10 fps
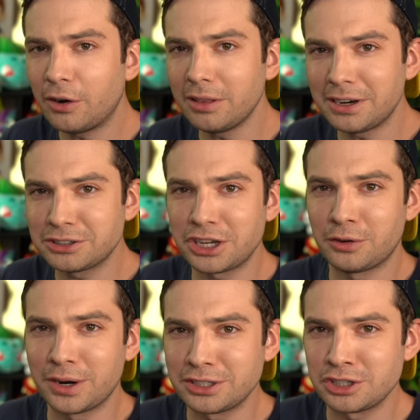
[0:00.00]
earlier
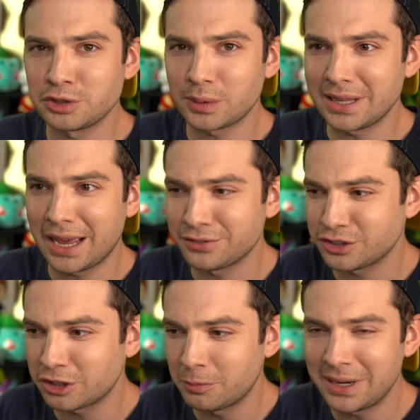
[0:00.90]
generations really have
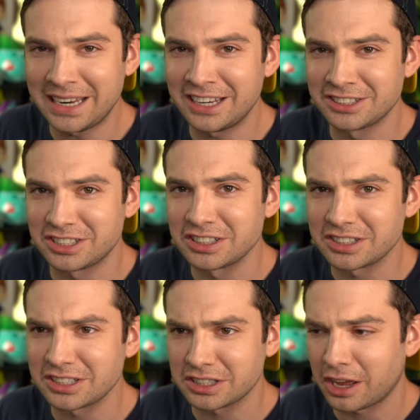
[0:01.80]
so many
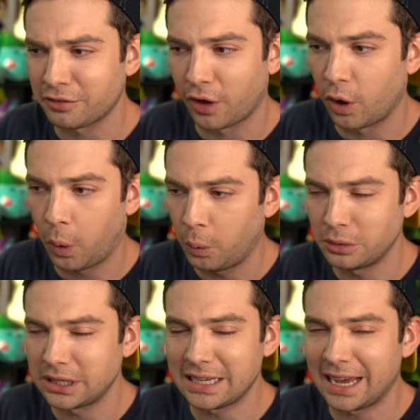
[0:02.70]
instances of
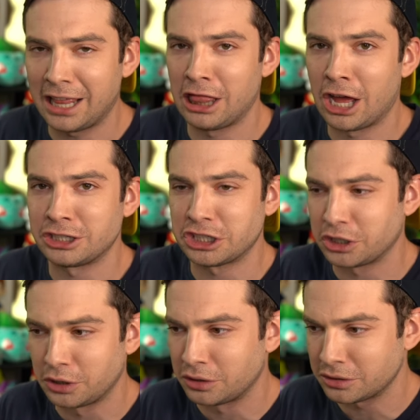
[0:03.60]
wholly
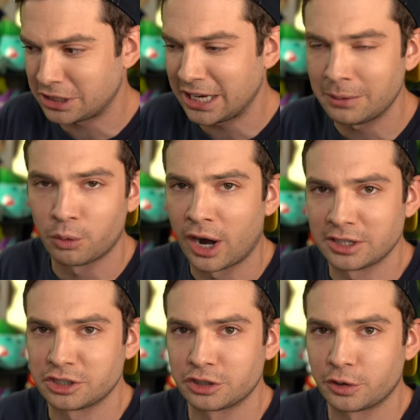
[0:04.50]
illogical team
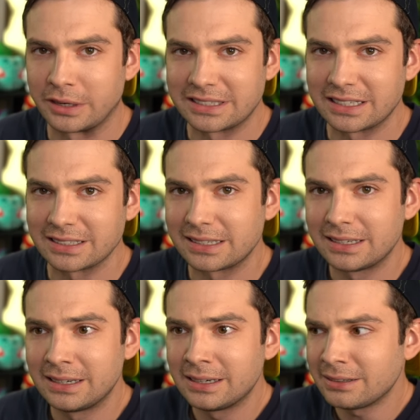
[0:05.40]
roster choices.
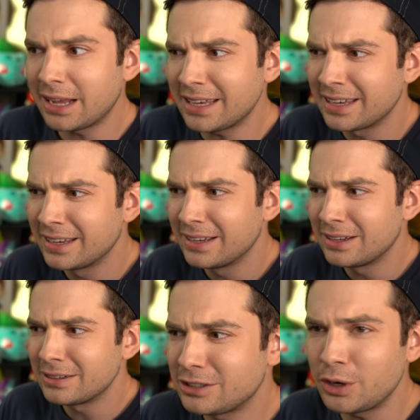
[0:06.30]
Like,
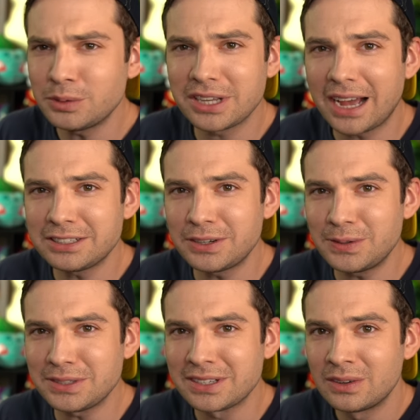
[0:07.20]
2
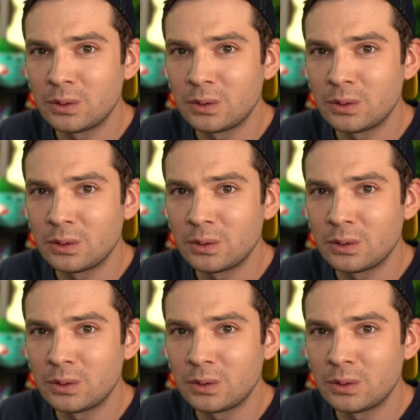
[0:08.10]
Zatus?